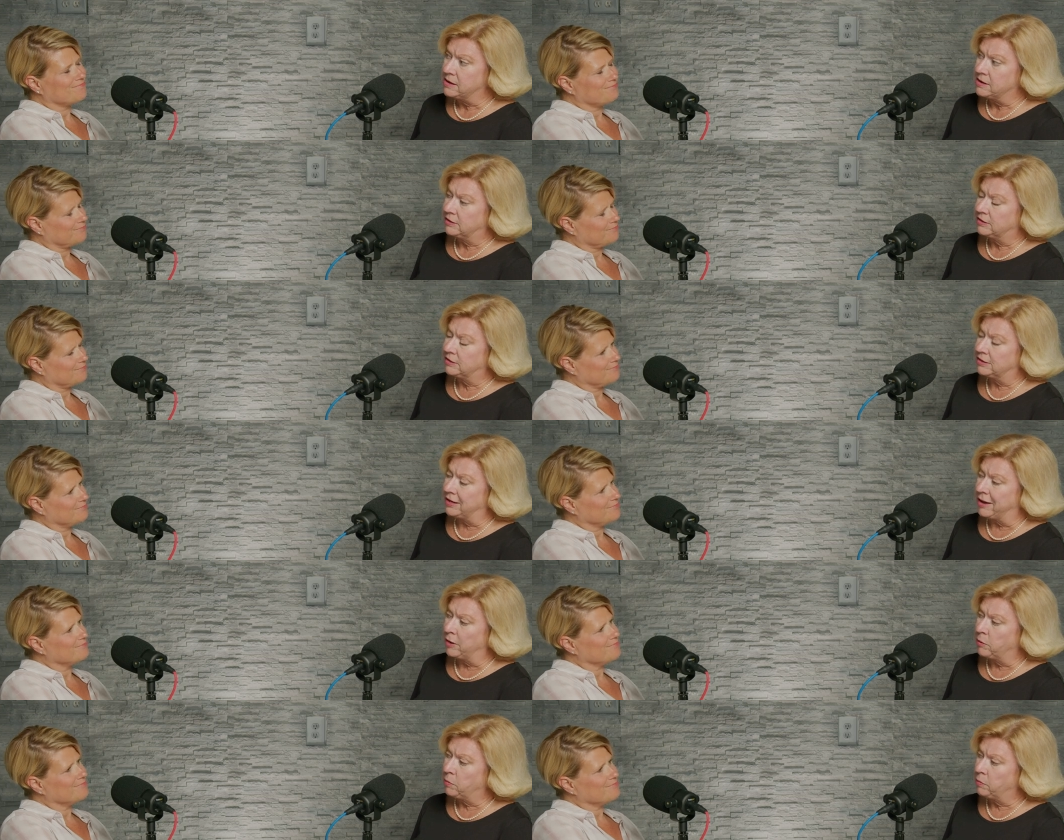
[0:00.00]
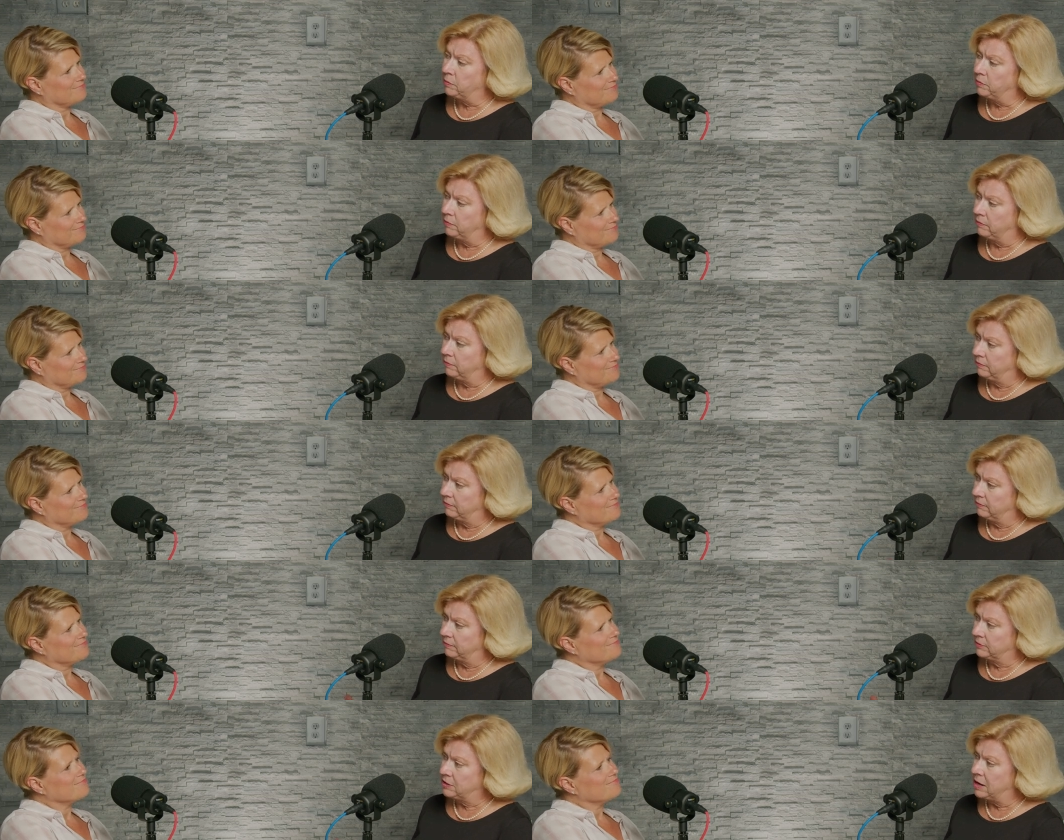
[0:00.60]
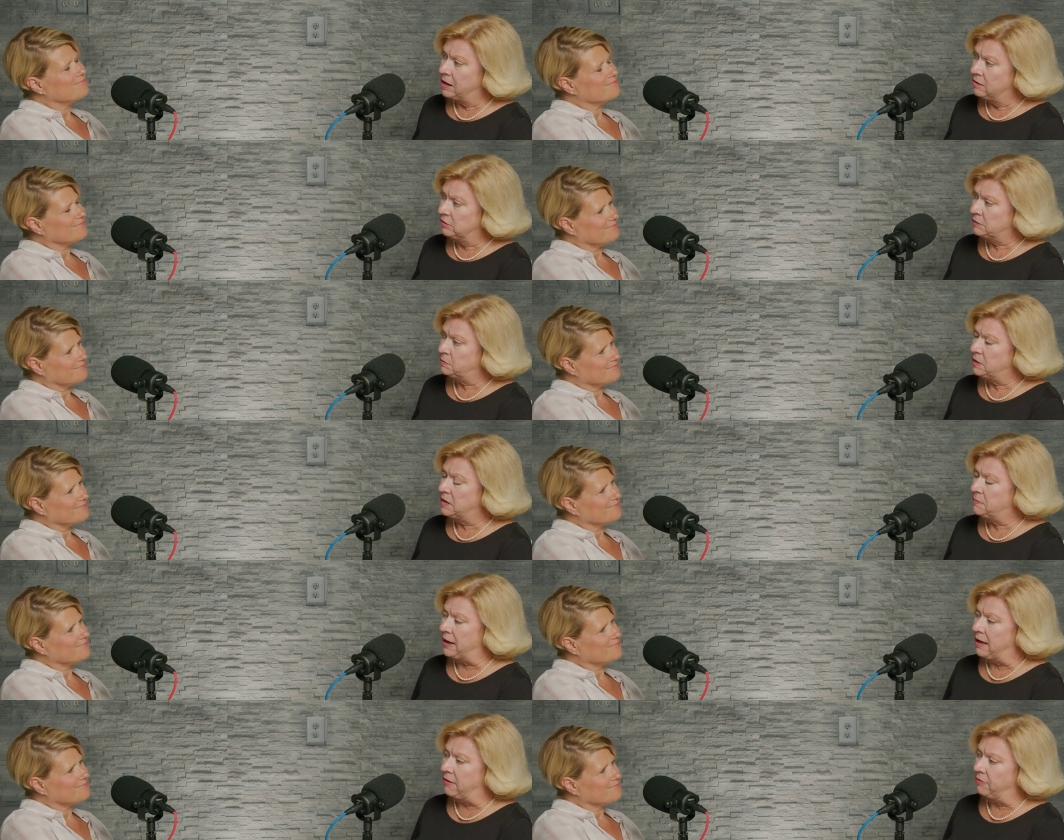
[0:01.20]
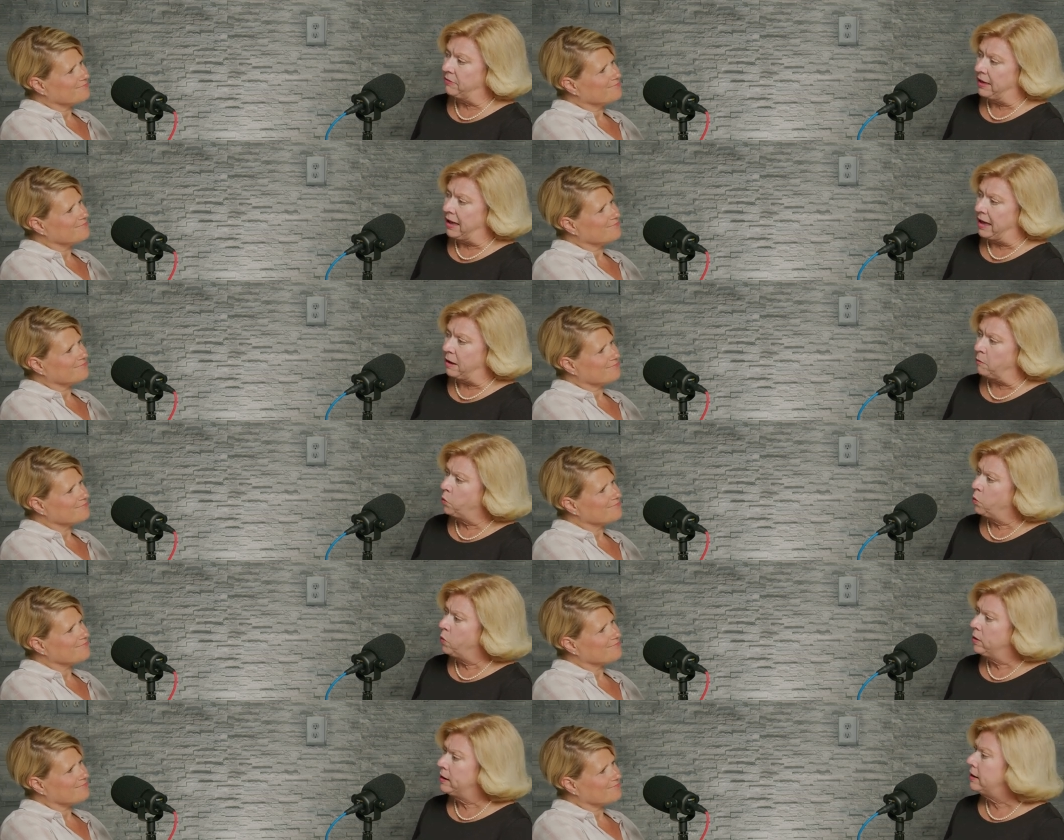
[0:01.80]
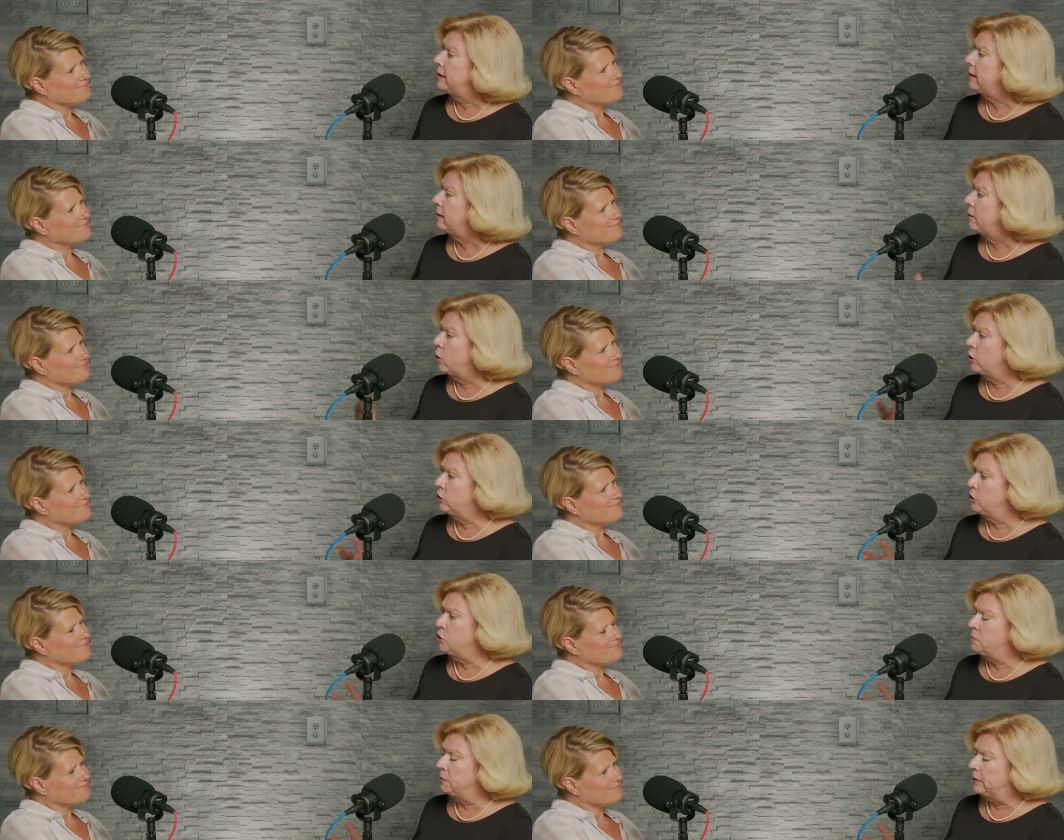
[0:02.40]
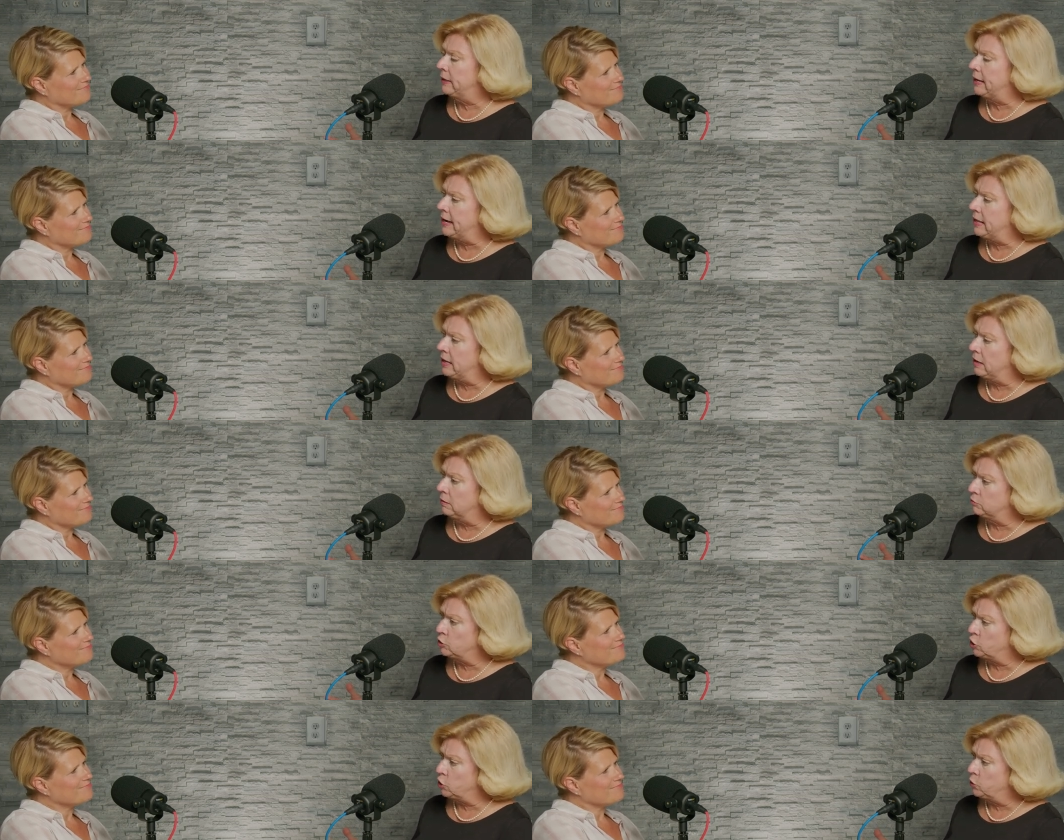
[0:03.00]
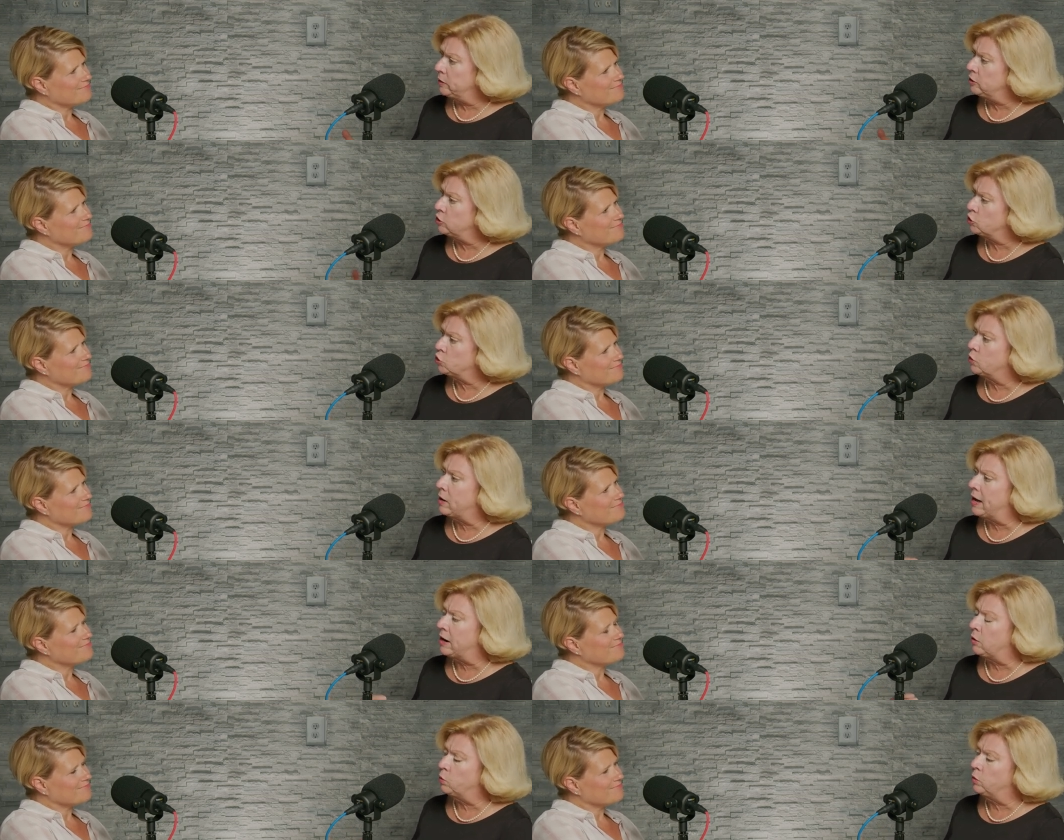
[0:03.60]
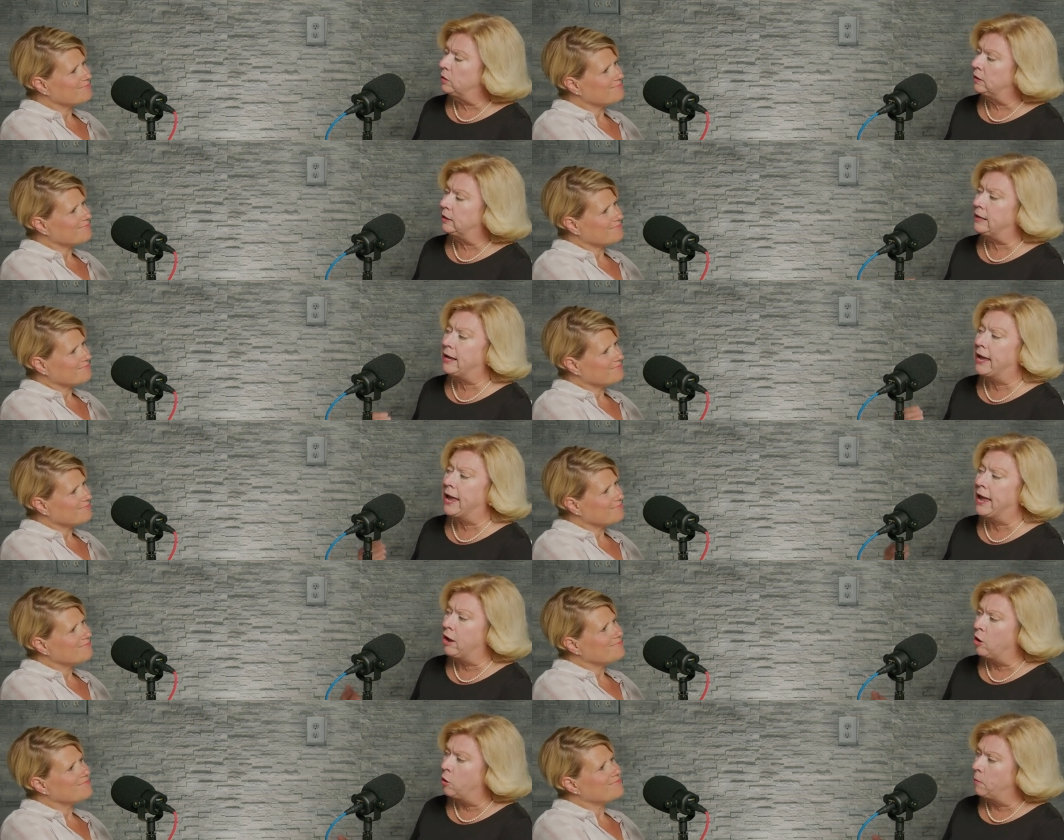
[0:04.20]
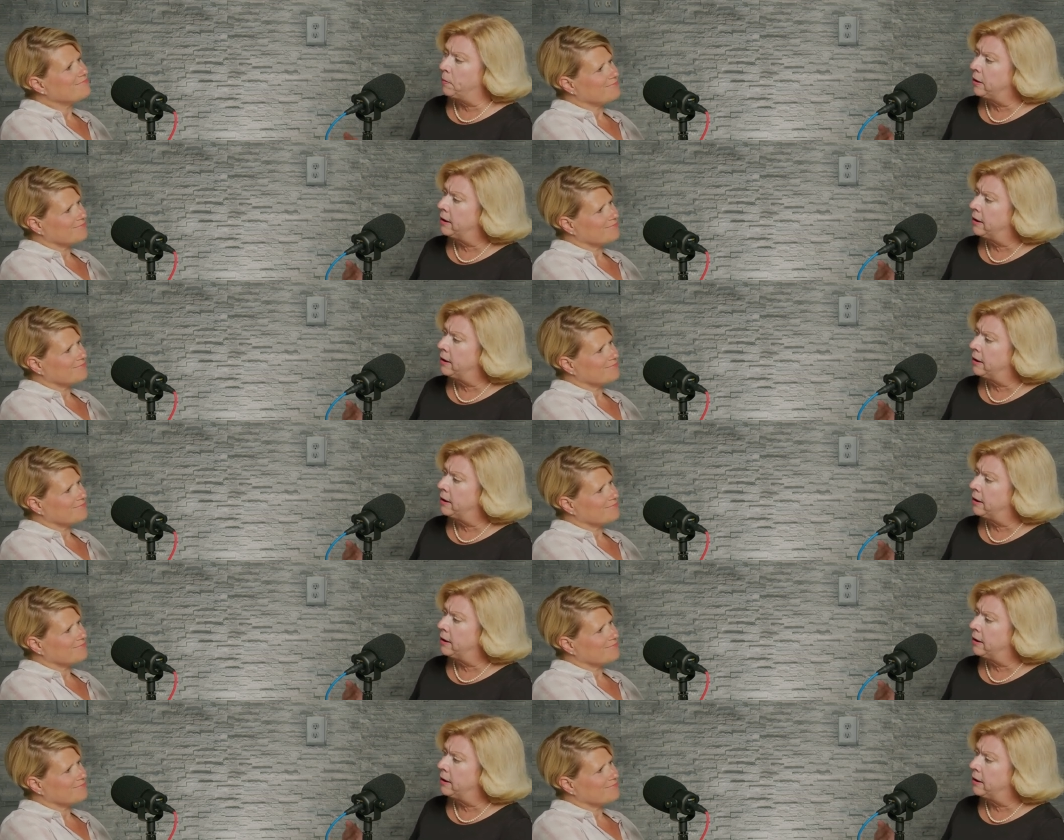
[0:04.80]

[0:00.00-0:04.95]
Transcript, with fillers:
Speaker 1: So, talk to me about that. What are you planning on doing to try to really help